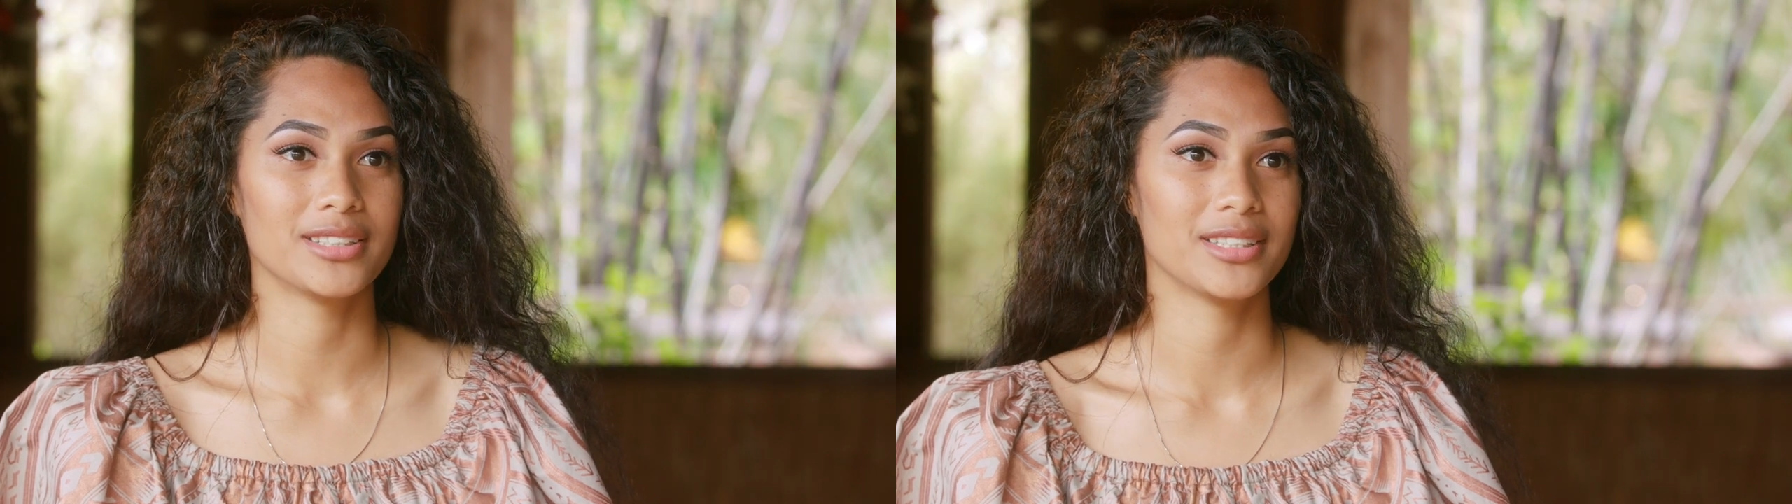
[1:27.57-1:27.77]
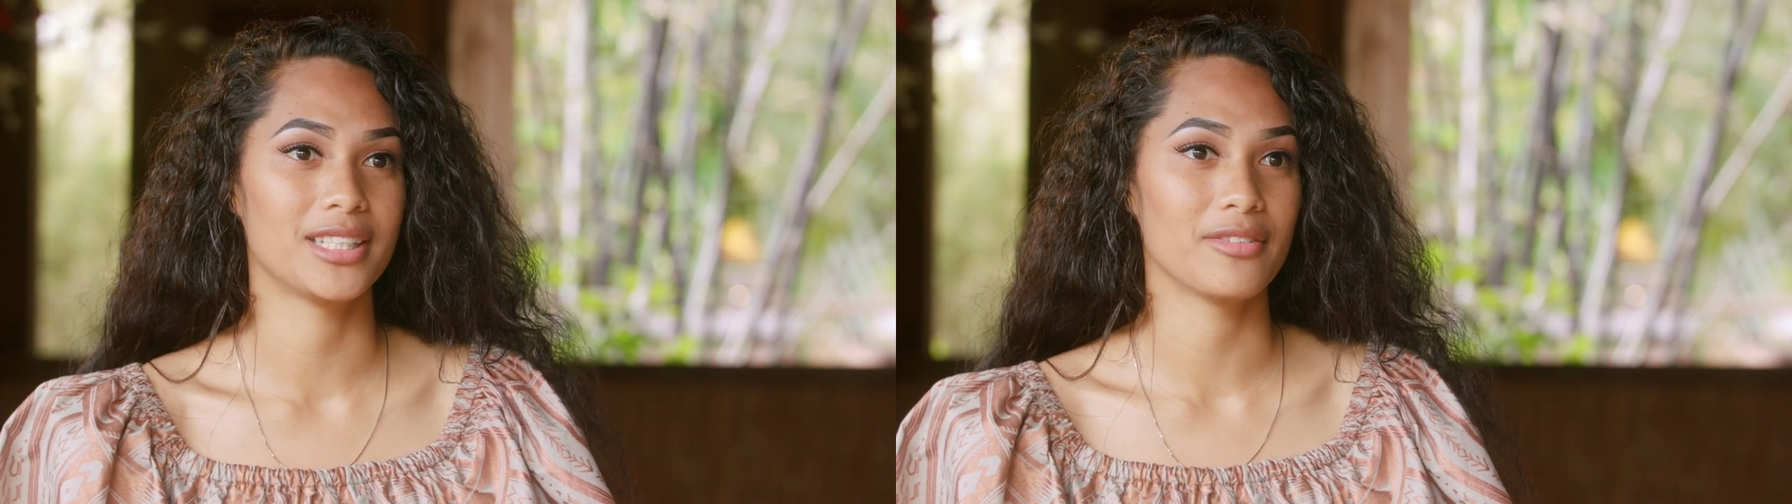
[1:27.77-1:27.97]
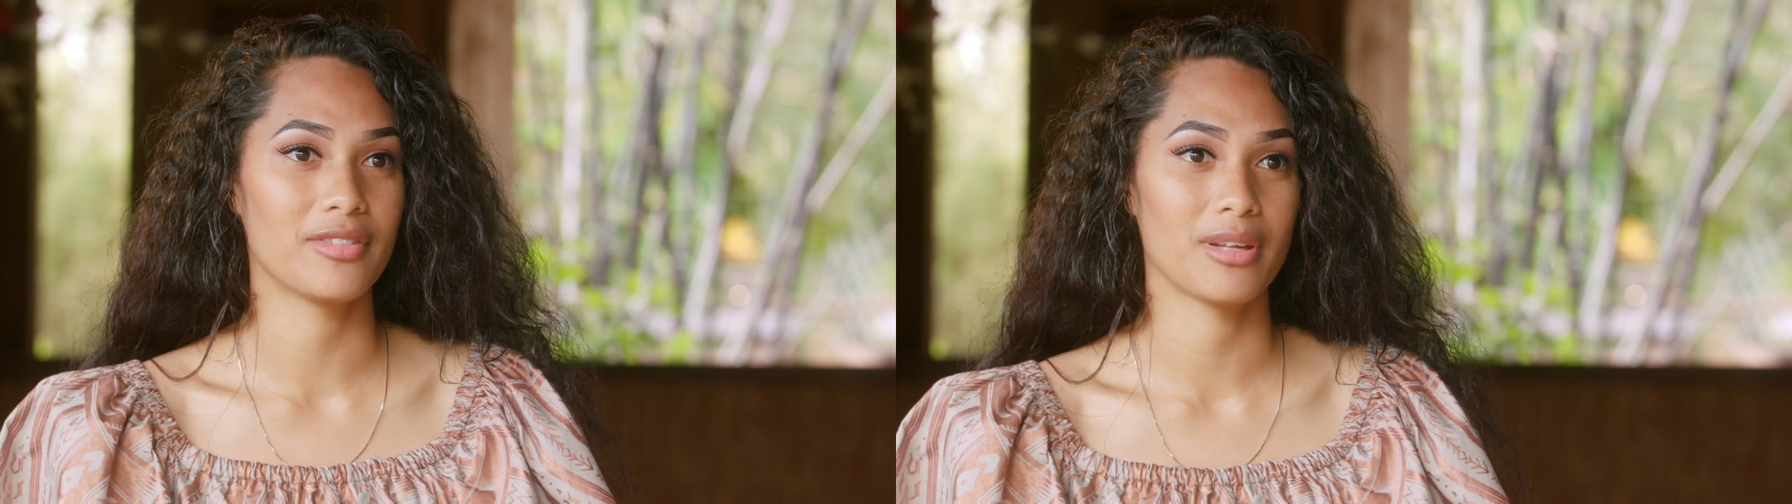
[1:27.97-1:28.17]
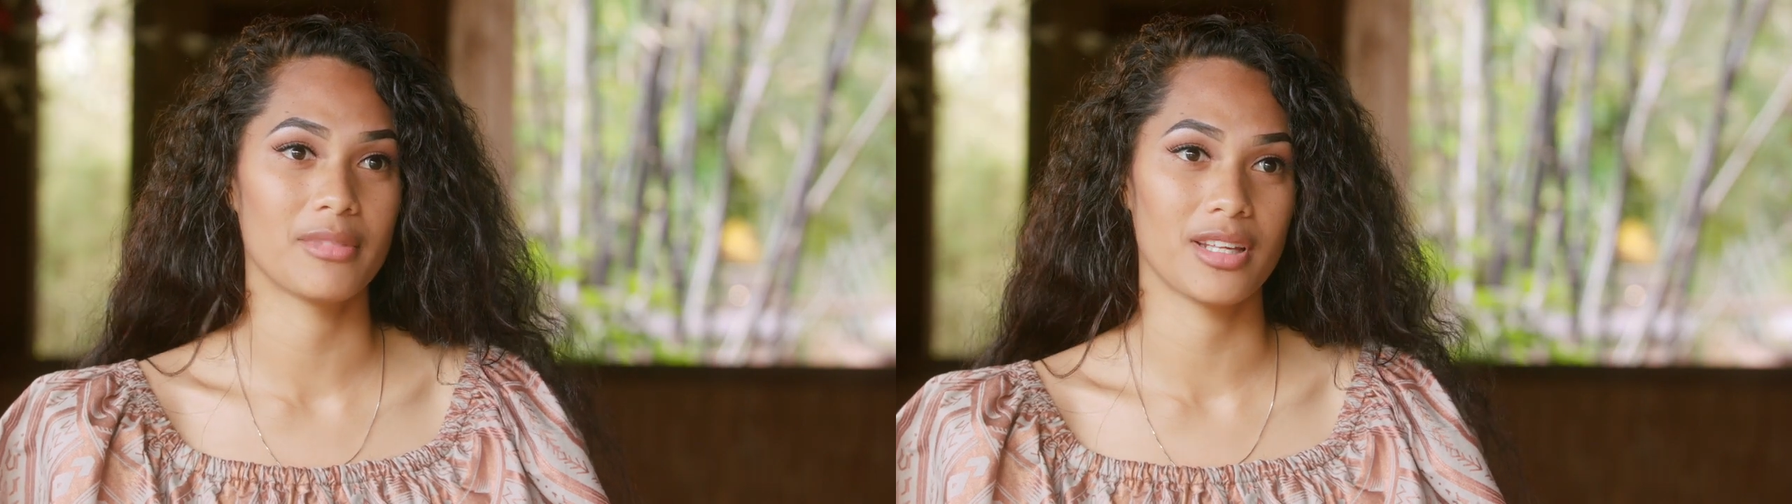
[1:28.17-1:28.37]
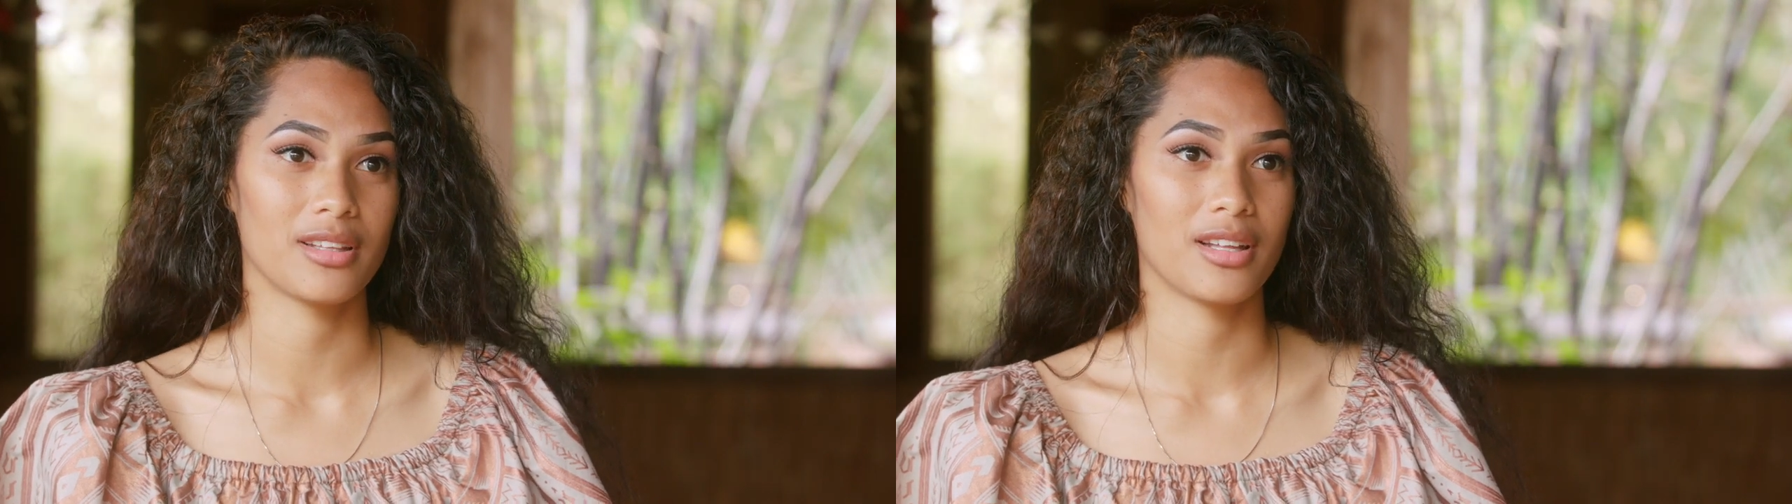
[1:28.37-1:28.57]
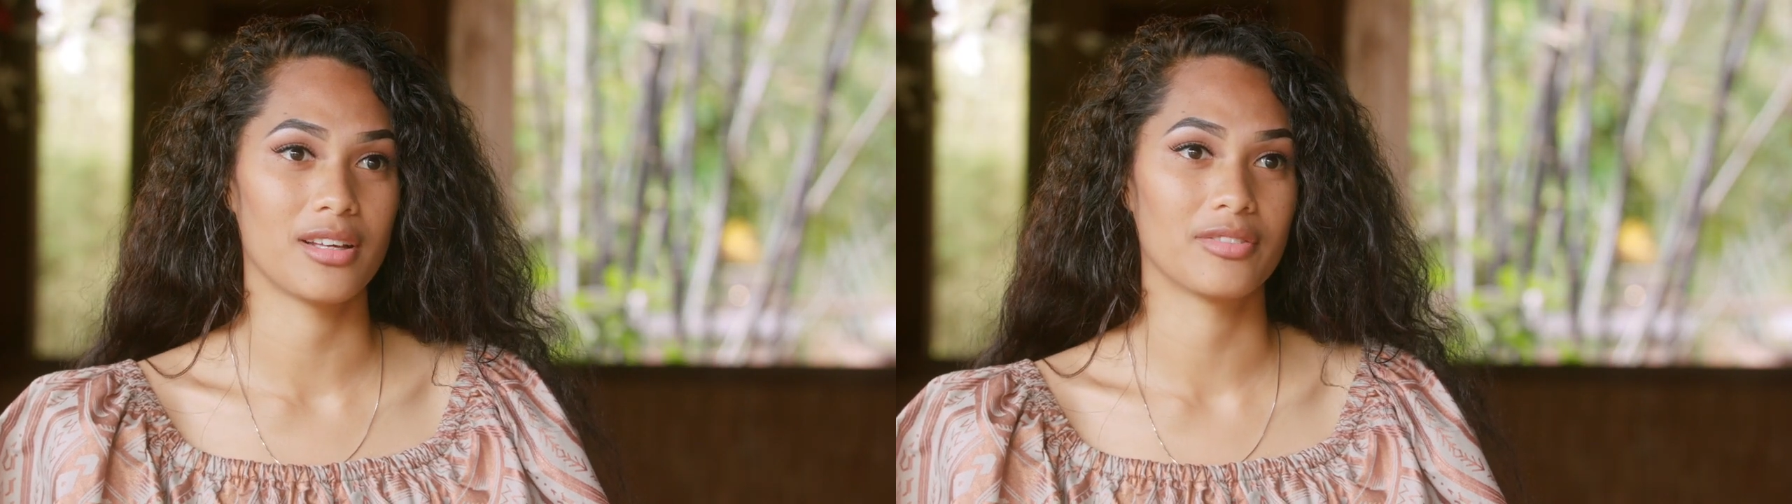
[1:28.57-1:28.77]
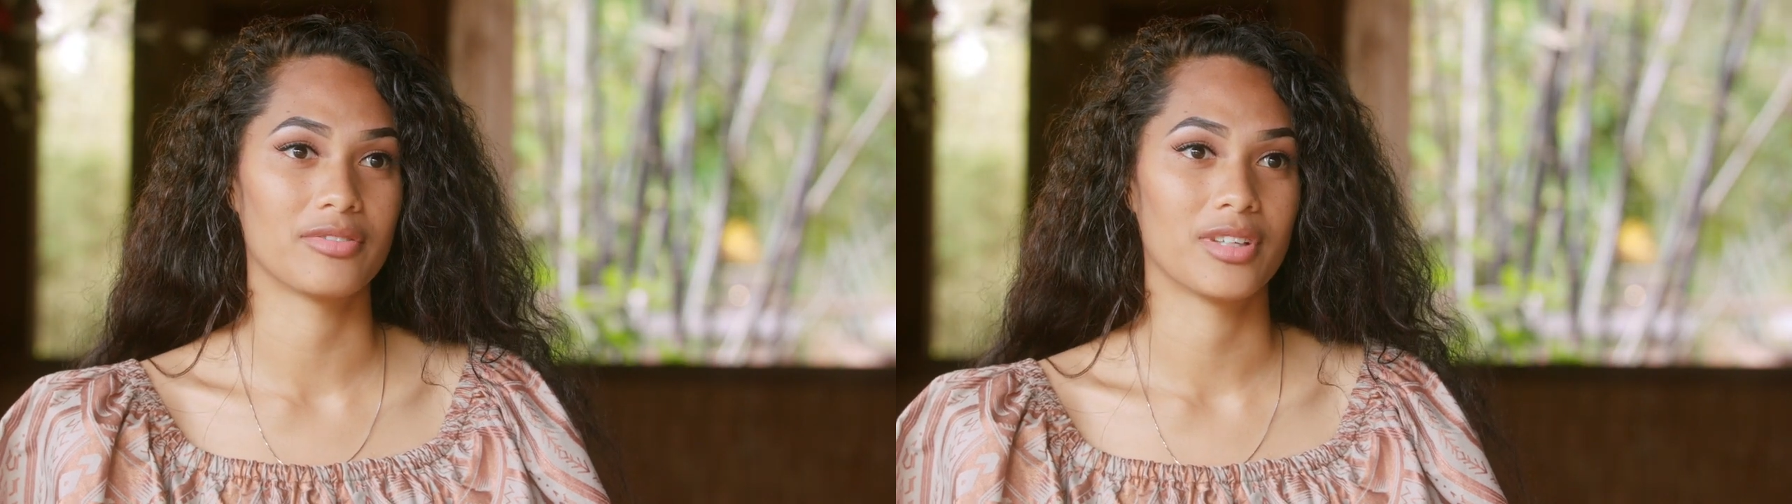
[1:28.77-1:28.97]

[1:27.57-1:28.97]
to give them that love.